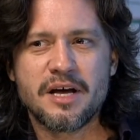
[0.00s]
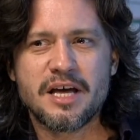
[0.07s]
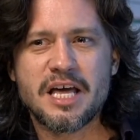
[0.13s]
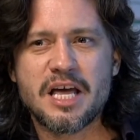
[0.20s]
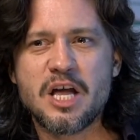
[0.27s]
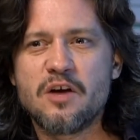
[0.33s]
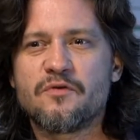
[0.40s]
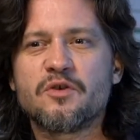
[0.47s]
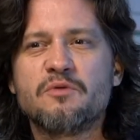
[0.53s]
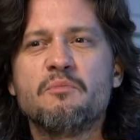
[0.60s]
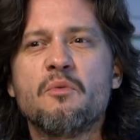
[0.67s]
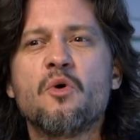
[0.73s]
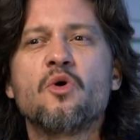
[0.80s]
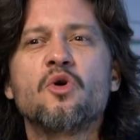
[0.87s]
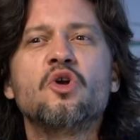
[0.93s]
even
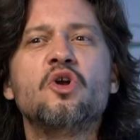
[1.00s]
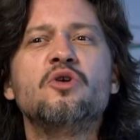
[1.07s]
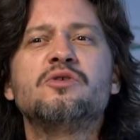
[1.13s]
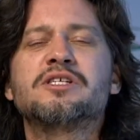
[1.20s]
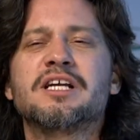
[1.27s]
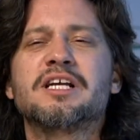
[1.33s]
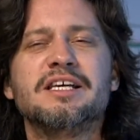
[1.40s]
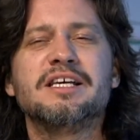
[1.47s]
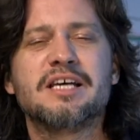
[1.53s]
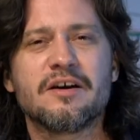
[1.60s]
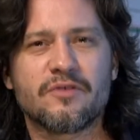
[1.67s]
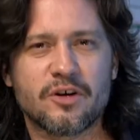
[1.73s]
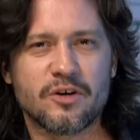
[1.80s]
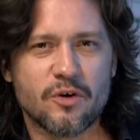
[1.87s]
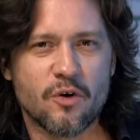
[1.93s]
more loosely
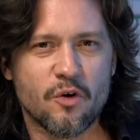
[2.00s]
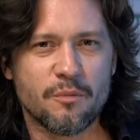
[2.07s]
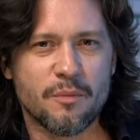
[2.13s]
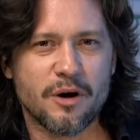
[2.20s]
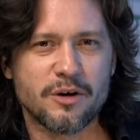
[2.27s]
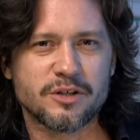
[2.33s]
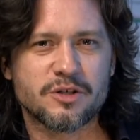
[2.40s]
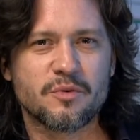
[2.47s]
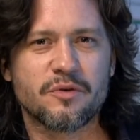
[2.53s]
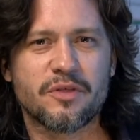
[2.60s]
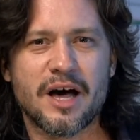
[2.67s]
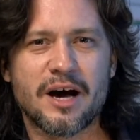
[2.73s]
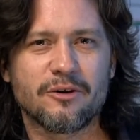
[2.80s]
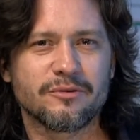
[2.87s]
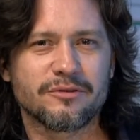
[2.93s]
given, almost
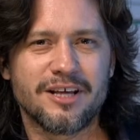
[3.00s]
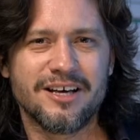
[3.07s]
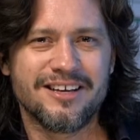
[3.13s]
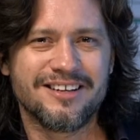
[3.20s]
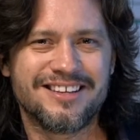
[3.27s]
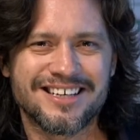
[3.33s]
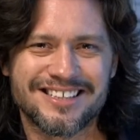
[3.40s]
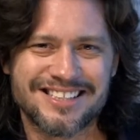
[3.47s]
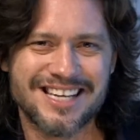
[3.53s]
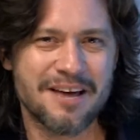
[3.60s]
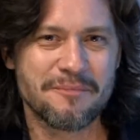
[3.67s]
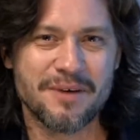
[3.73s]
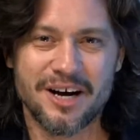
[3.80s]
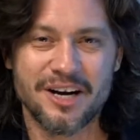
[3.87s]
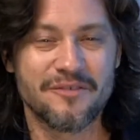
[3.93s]
without the
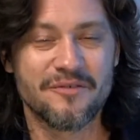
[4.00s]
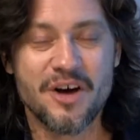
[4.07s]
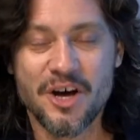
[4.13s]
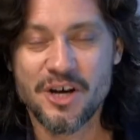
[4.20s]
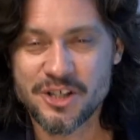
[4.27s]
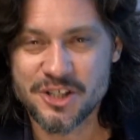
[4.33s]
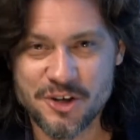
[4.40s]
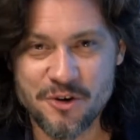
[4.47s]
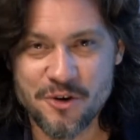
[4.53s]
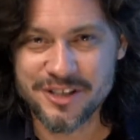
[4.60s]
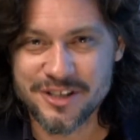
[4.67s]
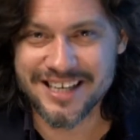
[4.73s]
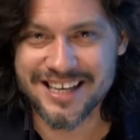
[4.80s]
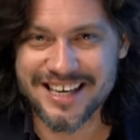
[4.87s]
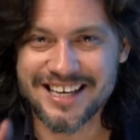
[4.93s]
same kind of
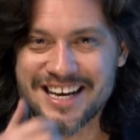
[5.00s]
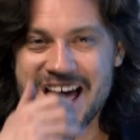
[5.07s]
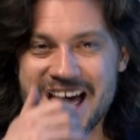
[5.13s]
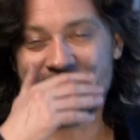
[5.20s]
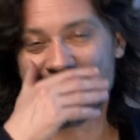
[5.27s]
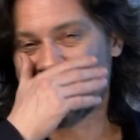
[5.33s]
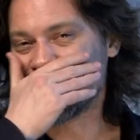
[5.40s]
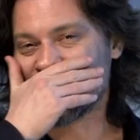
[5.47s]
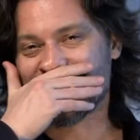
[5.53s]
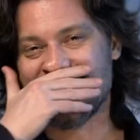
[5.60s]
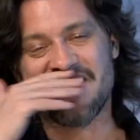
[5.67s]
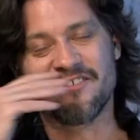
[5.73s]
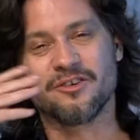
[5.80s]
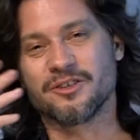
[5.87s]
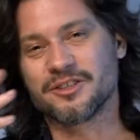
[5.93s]
scrutiny and evidence
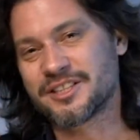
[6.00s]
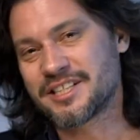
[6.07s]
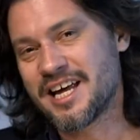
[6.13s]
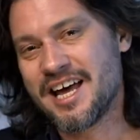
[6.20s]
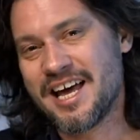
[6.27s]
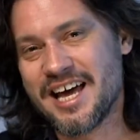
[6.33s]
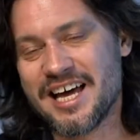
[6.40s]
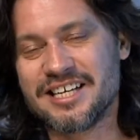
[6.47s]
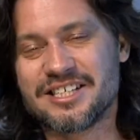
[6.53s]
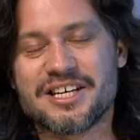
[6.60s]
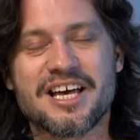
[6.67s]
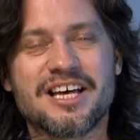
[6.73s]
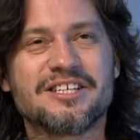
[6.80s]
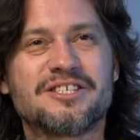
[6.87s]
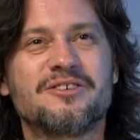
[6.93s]
levels
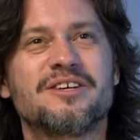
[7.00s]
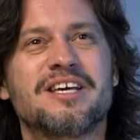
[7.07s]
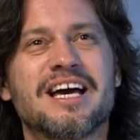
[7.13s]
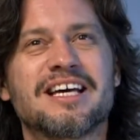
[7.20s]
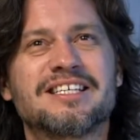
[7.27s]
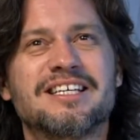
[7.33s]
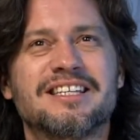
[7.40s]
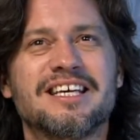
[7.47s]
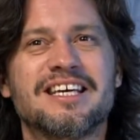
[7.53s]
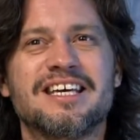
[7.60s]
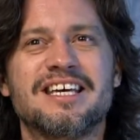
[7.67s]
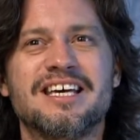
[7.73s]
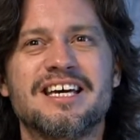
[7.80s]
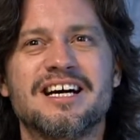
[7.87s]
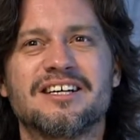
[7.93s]
as you get at the
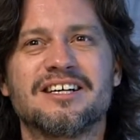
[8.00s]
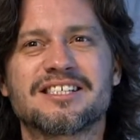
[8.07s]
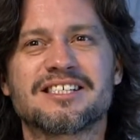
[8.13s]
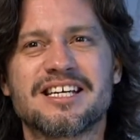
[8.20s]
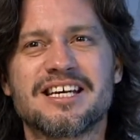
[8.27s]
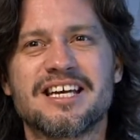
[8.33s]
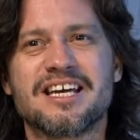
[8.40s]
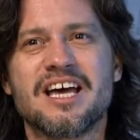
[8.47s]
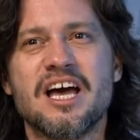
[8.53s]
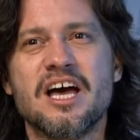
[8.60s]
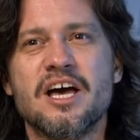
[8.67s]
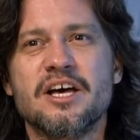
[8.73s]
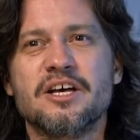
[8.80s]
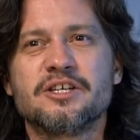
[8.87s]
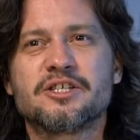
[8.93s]
ERC.
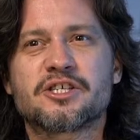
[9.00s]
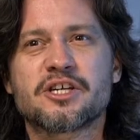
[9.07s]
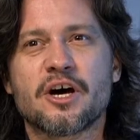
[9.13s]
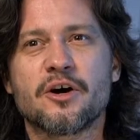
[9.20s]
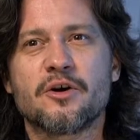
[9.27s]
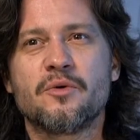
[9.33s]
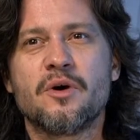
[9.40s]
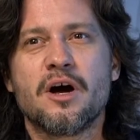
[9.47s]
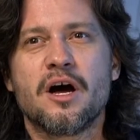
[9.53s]
So